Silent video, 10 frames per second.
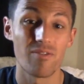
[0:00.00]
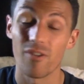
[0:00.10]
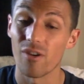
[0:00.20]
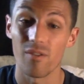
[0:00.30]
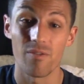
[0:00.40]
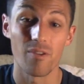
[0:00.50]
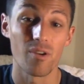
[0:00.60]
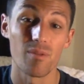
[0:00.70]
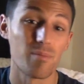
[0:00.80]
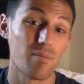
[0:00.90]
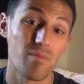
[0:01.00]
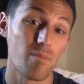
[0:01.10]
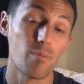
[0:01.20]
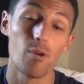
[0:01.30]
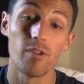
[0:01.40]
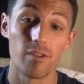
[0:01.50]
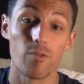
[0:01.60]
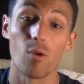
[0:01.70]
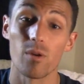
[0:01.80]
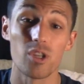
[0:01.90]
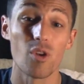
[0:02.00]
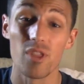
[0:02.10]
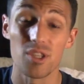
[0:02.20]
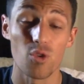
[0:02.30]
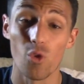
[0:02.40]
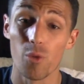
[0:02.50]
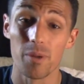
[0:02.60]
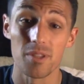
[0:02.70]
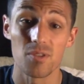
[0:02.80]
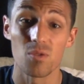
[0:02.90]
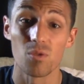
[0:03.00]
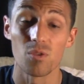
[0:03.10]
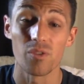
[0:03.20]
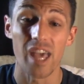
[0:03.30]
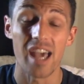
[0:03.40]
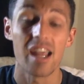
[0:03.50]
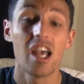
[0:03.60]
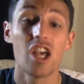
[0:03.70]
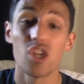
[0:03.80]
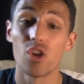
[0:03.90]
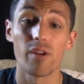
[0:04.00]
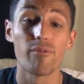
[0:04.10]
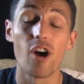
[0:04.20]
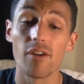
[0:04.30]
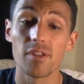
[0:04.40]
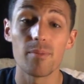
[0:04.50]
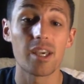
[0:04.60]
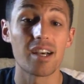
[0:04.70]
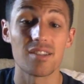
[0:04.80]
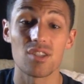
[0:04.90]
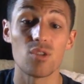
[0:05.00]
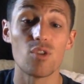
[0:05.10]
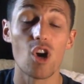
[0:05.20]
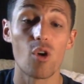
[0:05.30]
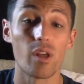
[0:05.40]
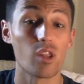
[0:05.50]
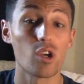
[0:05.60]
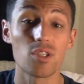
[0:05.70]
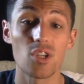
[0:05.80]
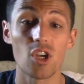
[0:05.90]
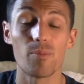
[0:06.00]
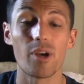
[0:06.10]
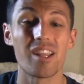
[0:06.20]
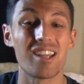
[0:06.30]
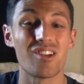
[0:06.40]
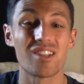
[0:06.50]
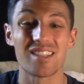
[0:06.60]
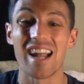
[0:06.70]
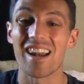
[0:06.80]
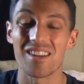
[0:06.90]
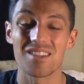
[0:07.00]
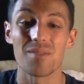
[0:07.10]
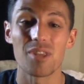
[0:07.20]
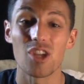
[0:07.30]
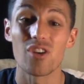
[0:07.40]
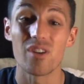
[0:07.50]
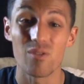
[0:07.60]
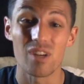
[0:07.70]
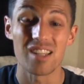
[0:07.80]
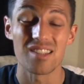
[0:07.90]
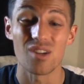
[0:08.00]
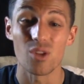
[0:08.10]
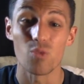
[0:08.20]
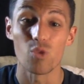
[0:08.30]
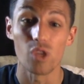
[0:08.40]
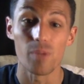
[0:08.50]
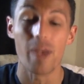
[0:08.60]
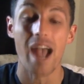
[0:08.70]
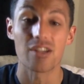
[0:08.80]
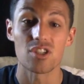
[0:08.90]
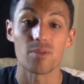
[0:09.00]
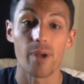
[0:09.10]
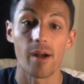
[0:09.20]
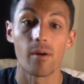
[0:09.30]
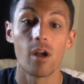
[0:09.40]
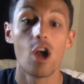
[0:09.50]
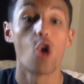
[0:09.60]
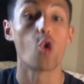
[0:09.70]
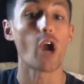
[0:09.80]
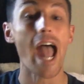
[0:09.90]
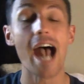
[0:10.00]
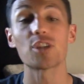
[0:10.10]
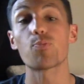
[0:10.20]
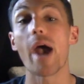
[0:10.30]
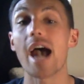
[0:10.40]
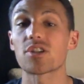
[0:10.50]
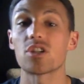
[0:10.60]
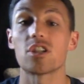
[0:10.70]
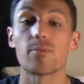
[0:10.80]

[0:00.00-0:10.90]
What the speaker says: for moving forward. You know, this group in school that you're involved in because you know it looks good, but it's not something you're necessarily really passionate about or as passionate